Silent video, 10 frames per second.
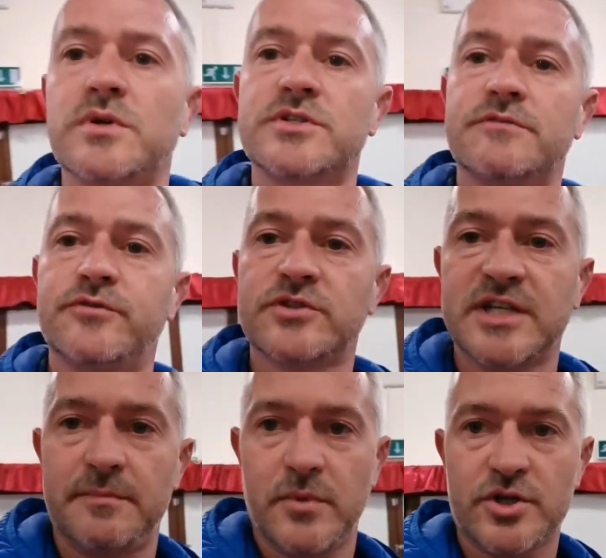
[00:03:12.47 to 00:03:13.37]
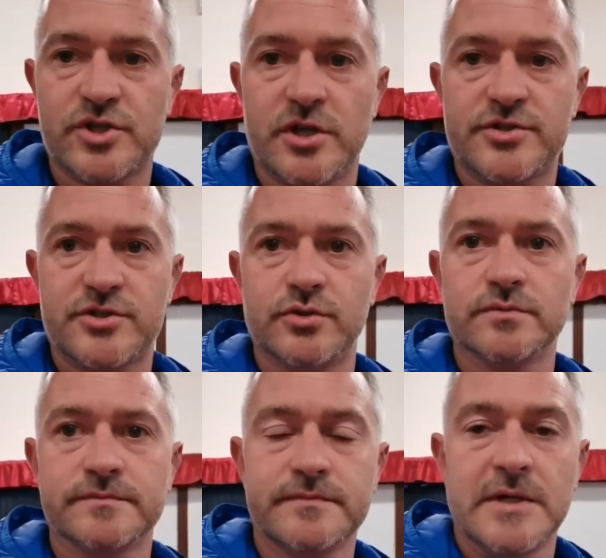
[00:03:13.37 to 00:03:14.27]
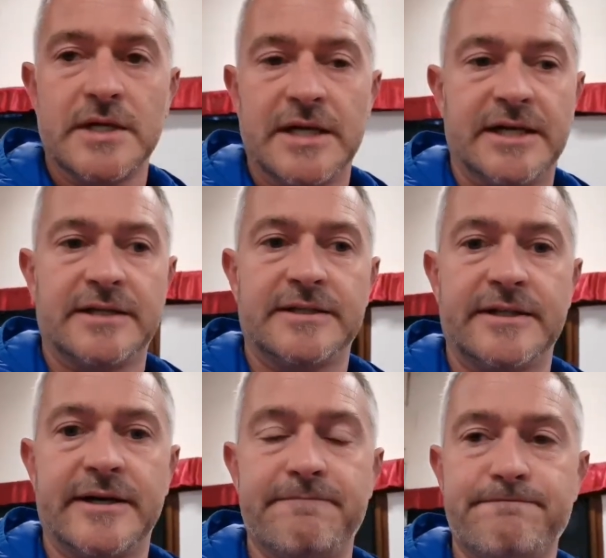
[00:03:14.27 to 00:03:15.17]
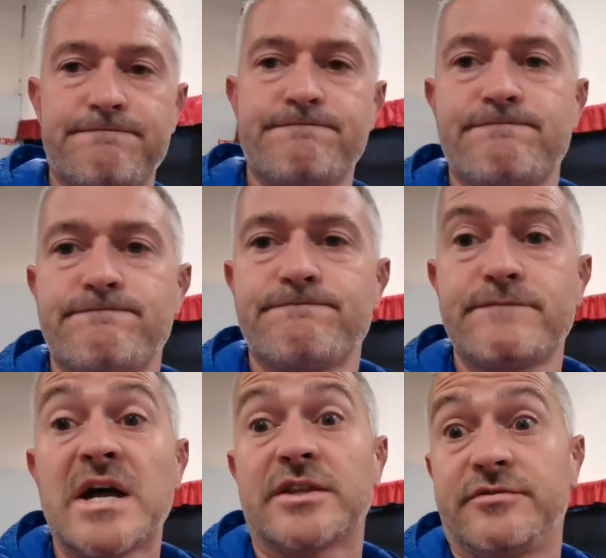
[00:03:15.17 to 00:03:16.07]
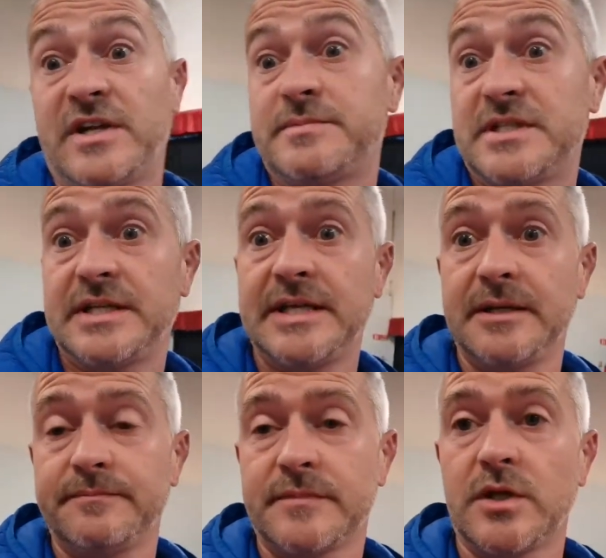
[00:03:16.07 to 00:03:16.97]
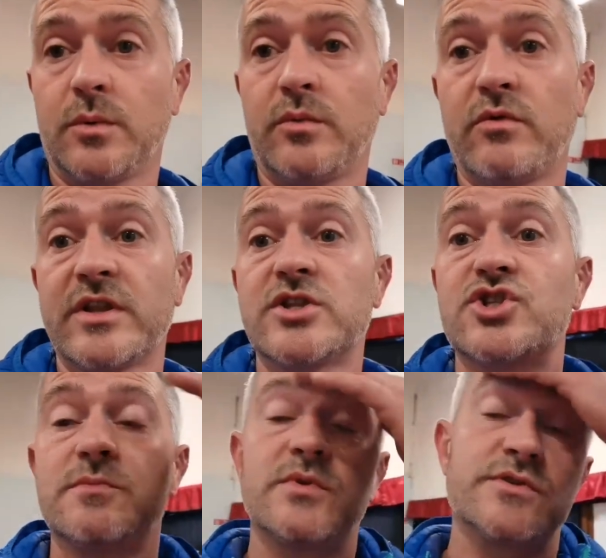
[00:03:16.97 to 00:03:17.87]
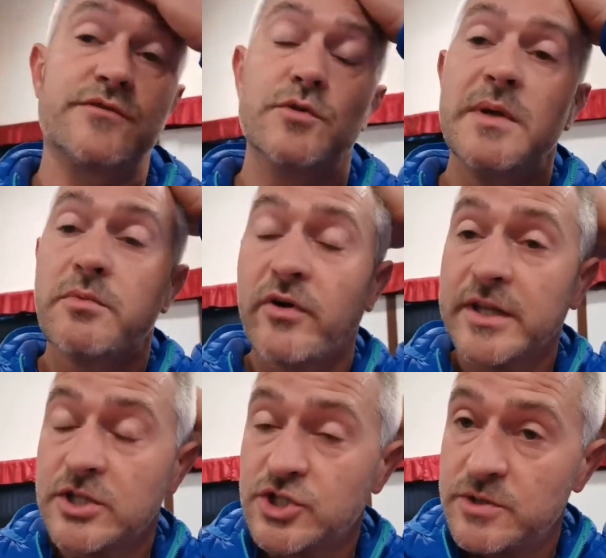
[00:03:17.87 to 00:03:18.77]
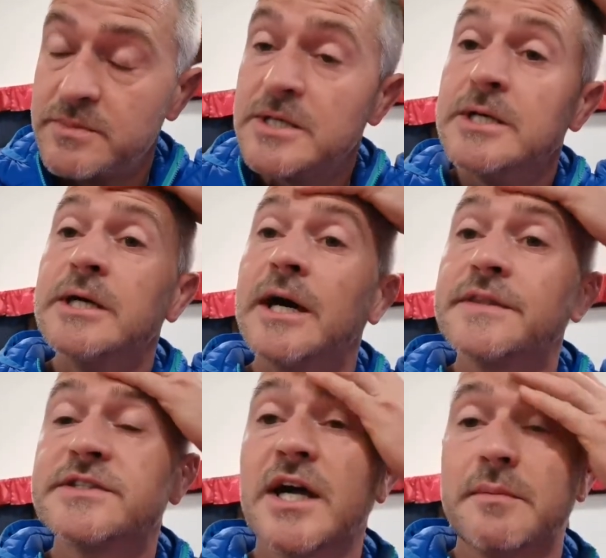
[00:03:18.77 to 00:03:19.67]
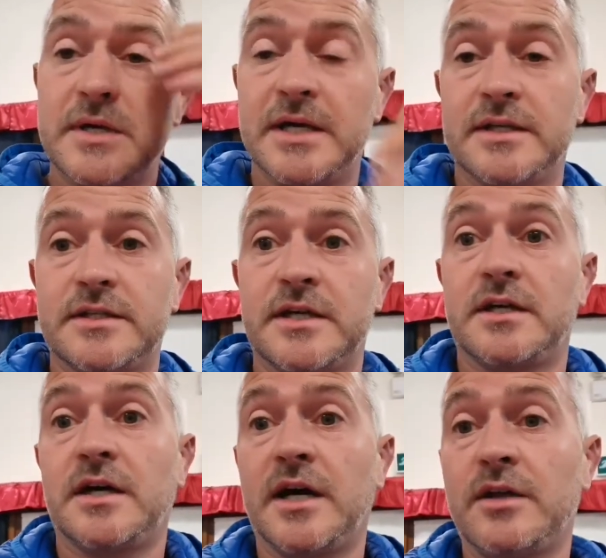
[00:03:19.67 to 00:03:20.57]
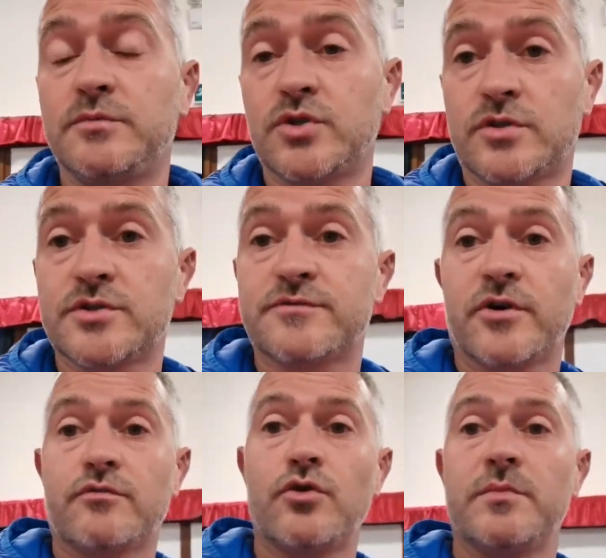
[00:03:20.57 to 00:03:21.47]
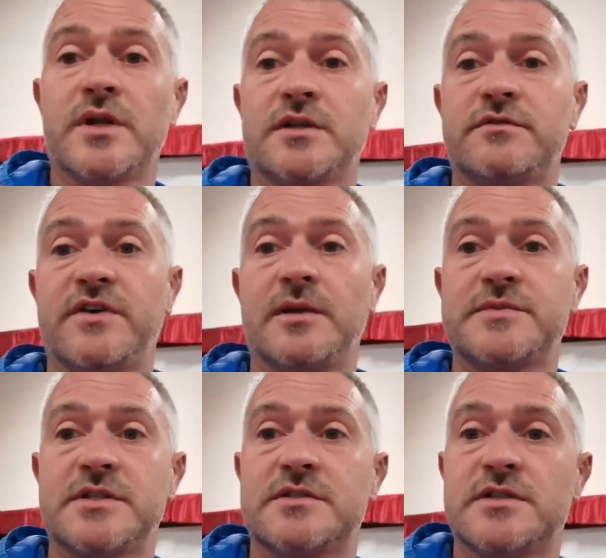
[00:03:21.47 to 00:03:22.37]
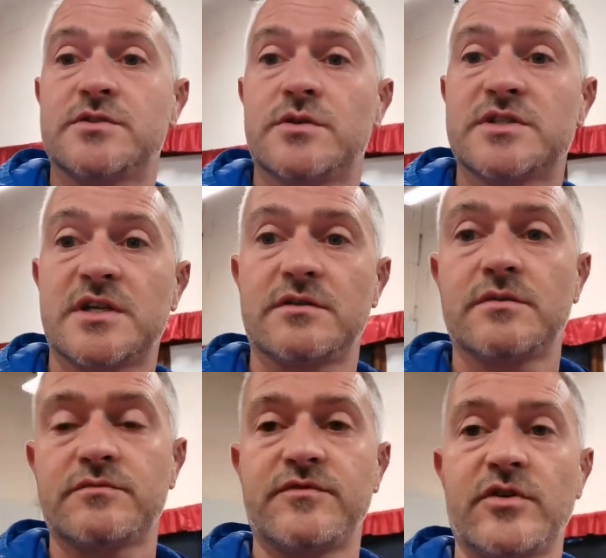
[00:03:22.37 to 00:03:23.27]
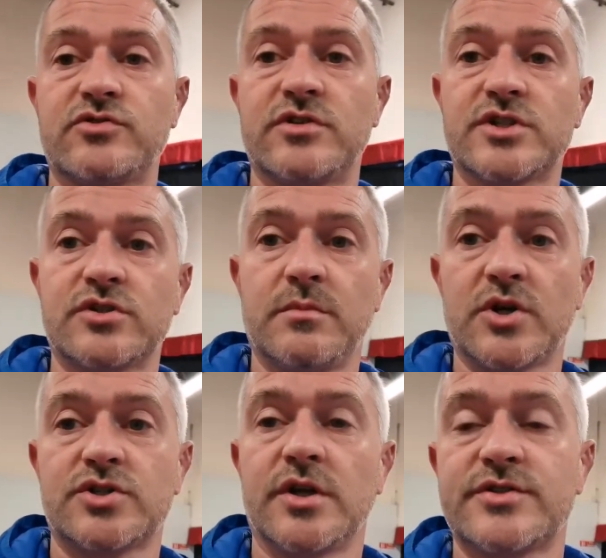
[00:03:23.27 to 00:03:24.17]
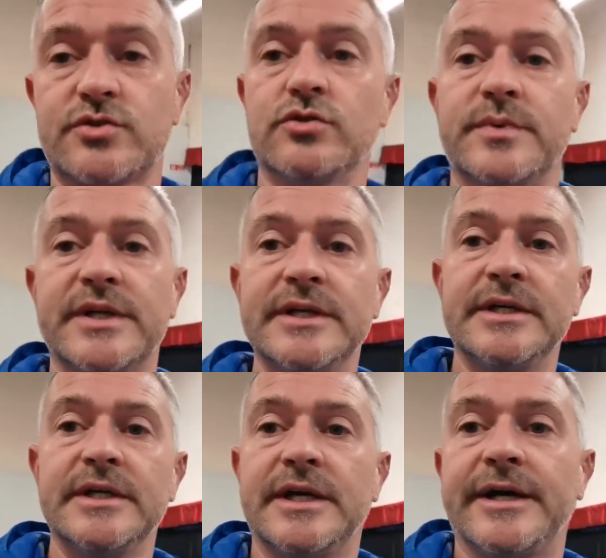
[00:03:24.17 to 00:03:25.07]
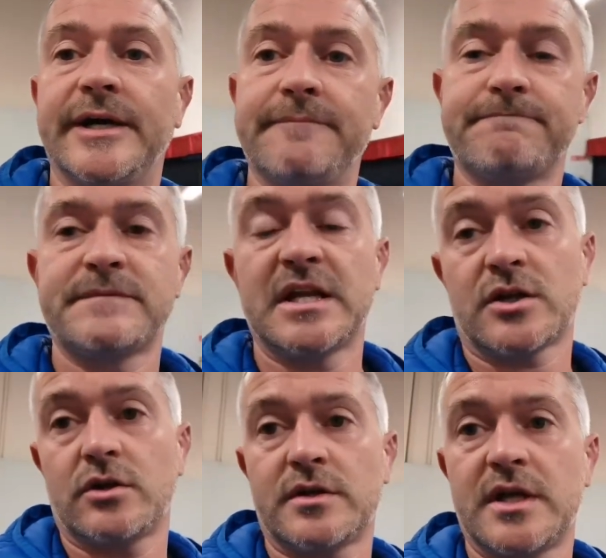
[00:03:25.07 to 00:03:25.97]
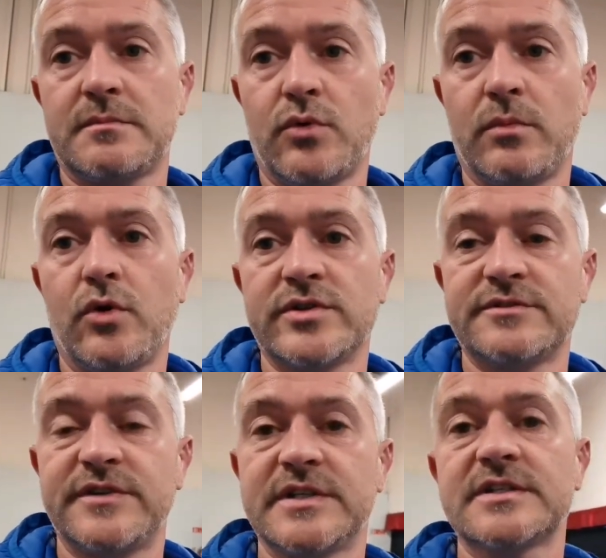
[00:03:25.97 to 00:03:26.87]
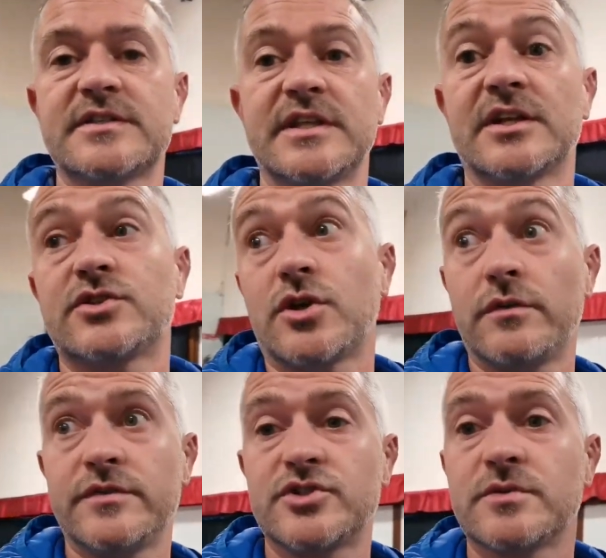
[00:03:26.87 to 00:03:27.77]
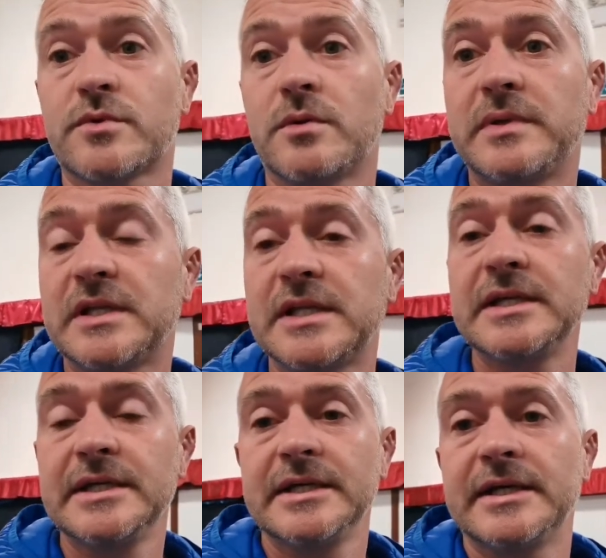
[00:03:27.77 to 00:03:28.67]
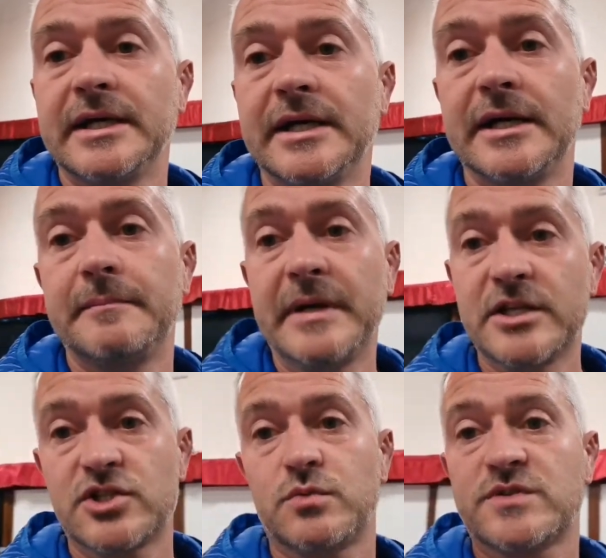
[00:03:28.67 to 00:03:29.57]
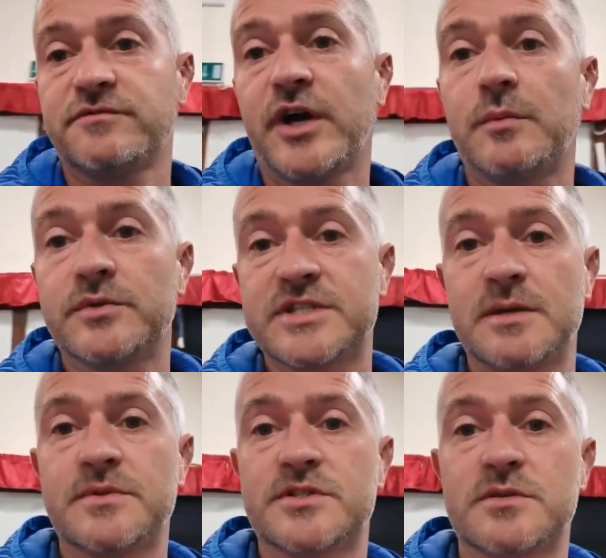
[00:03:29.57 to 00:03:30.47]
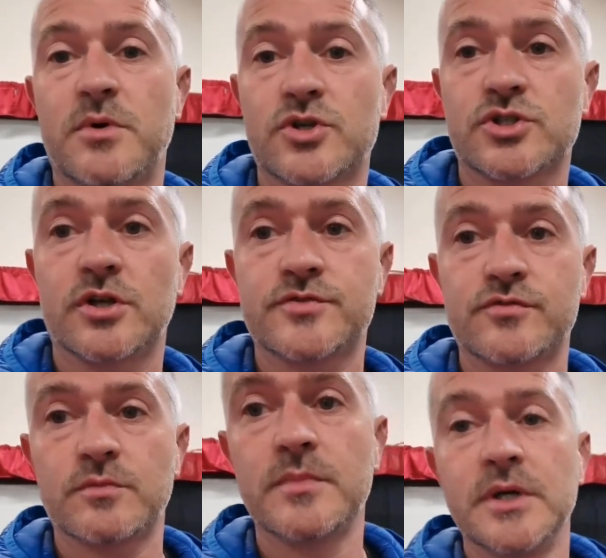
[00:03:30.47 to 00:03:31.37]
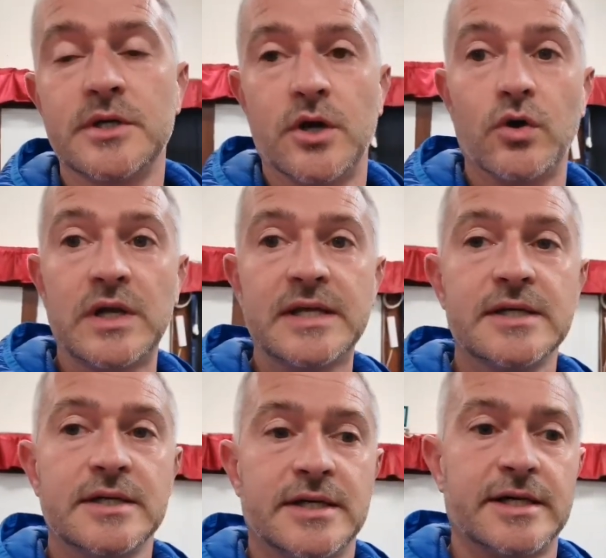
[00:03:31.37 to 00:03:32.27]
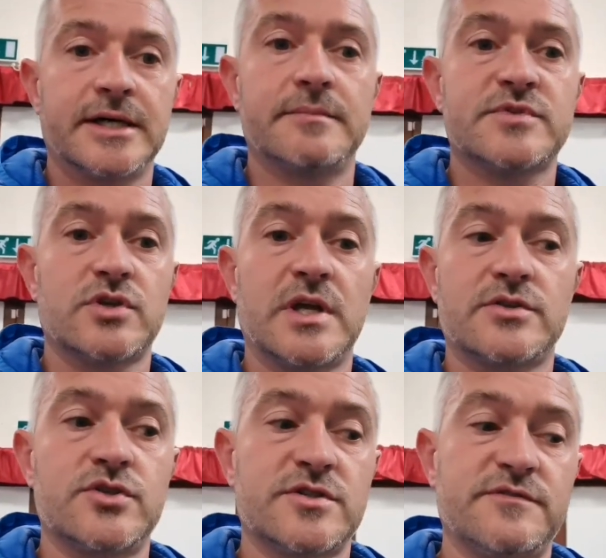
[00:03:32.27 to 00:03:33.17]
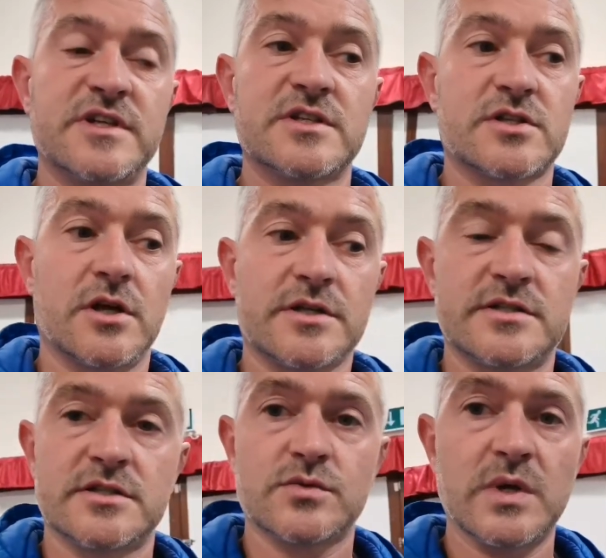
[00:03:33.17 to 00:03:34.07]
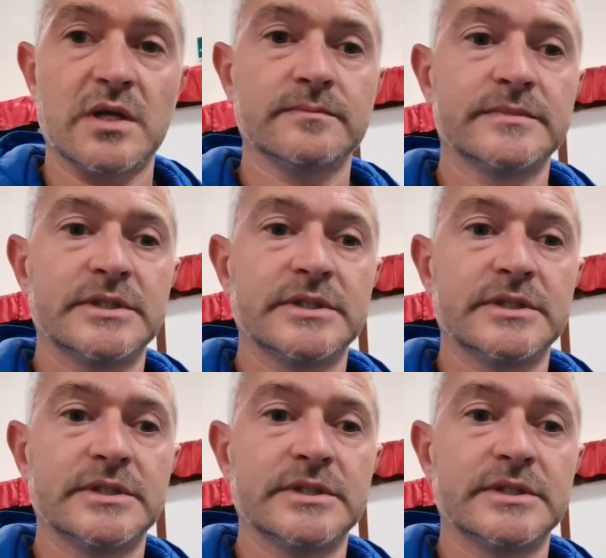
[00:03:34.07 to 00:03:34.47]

wanted a full-time martial arts school, and I developed it in here. You know, when we ran the gym, there was a few people running the gym at the time, and I took this front room and I developed it into a very traditional martial arts school. But then I got more and more into fitness, and then I took over the gym completely, and it just wasn't viable to keep this martial arts room only. So now it uses fitness classes as well.